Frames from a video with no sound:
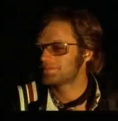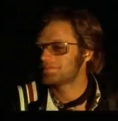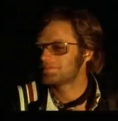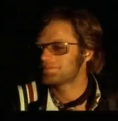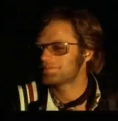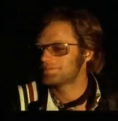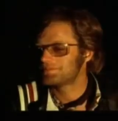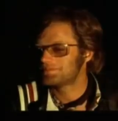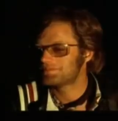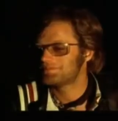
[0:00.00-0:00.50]

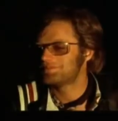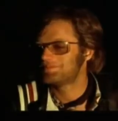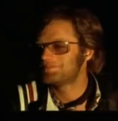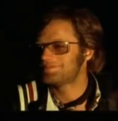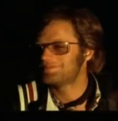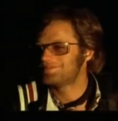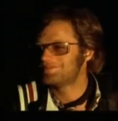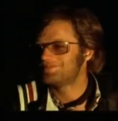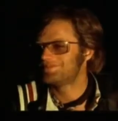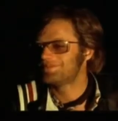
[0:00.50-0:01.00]

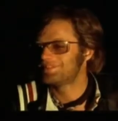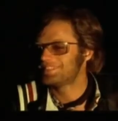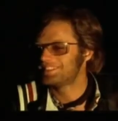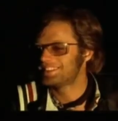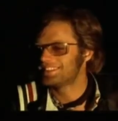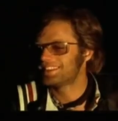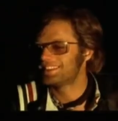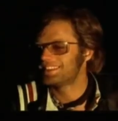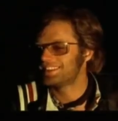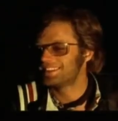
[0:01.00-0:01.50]

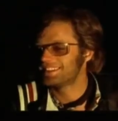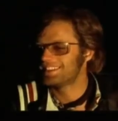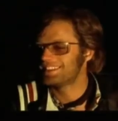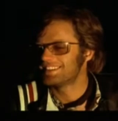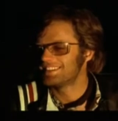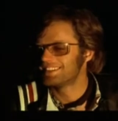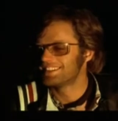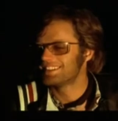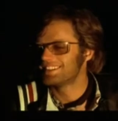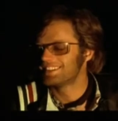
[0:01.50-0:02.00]

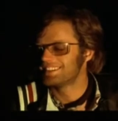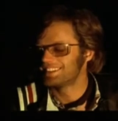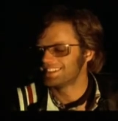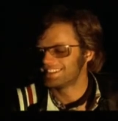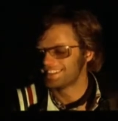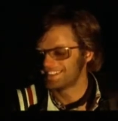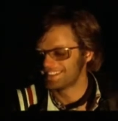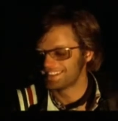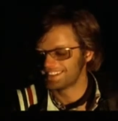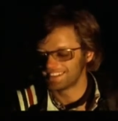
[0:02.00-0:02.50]

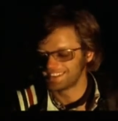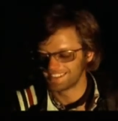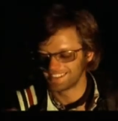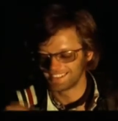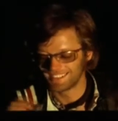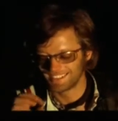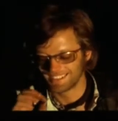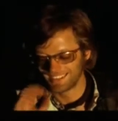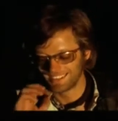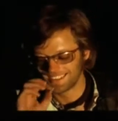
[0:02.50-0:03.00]

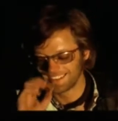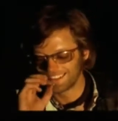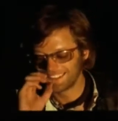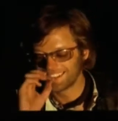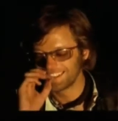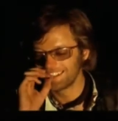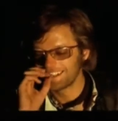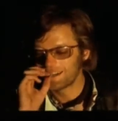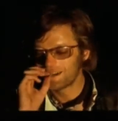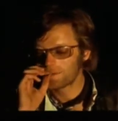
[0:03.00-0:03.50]

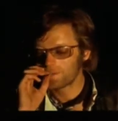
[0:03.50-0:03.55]
Nobody speaks.